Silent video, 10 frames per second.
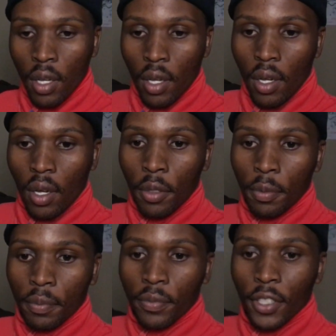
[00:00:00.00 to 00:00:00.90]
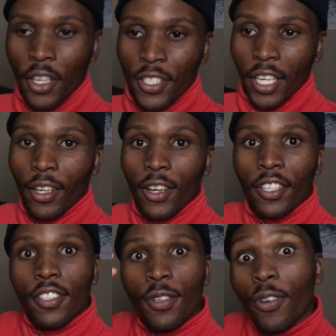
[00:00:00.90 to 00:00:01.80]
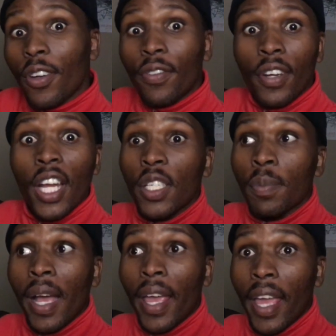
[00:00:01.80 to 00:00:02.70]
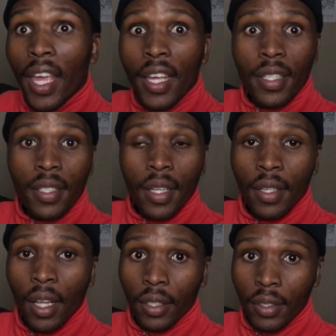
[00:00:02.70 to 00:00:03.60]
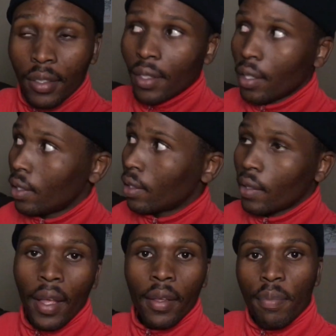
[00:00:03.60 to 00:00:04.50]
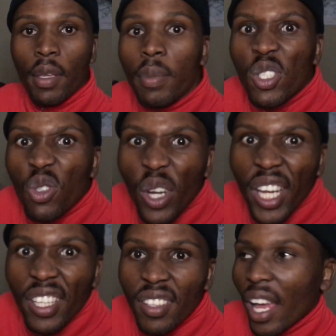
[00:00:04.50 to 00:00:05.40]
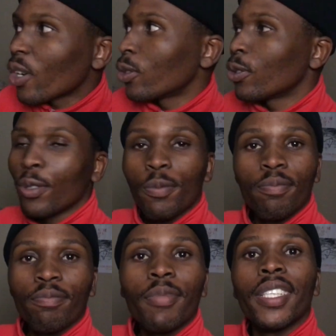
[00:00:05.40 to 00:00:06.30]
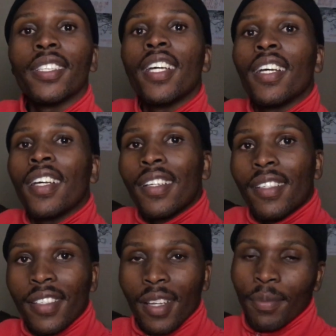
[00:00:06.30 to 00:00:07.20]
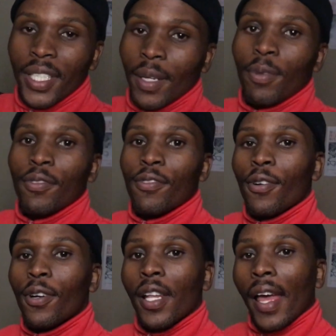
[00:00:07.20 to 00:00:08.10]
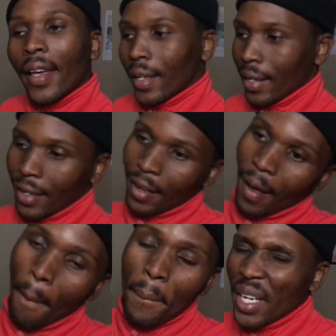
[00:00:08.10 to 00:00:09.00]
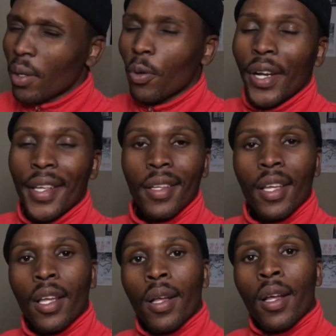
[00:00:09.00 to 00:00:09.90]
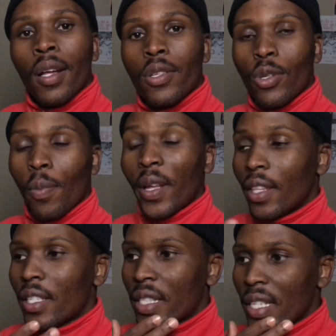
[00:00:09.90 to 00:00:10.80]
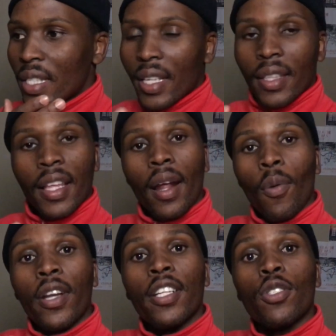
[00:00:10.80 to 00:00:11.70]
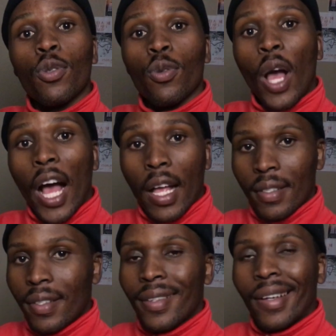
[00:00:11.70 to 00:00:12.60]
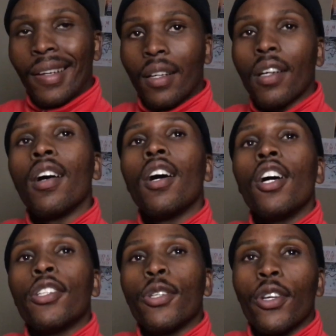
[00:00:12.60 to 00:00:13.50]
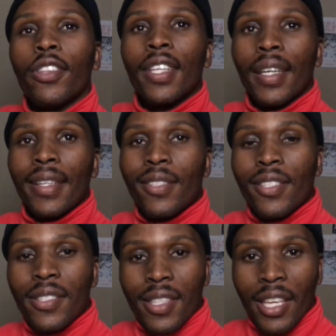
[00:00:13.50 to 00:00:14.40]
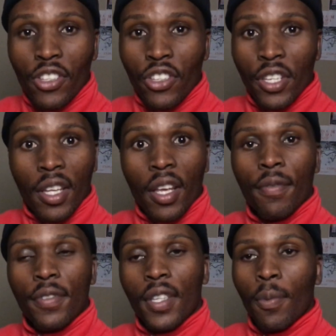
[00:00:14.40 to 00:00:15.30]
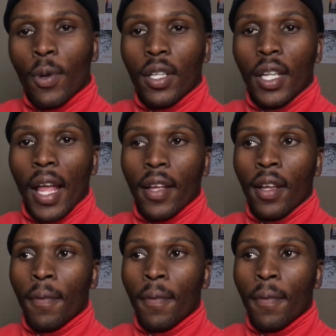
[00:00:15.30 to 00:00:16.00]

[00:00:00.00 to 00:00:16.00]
because I got to refresh my head and I could think like maybe straight, I don't know, but some type of like a better way. So, but there's this thing that I wanted to ask. Do you think it's stingy if someone, like,